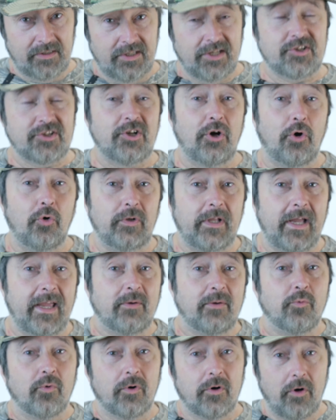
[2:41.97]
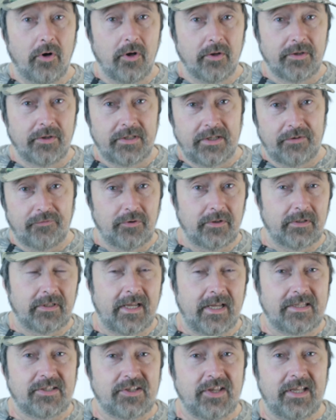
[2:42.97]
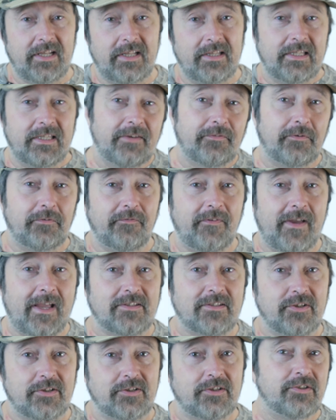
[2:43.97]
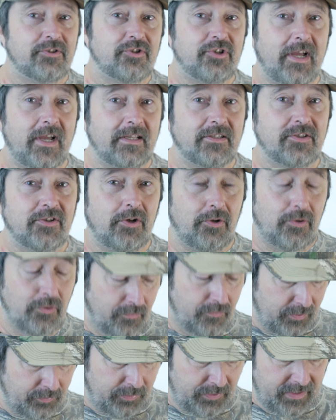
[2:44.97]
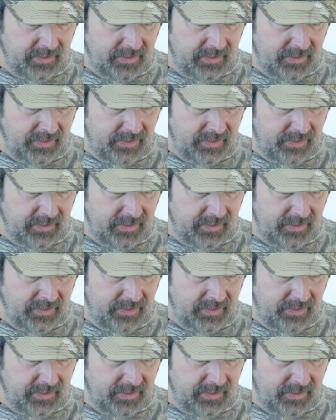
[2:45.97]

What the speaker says: disco light, where all the different lights hit it in different facets and shines it all over the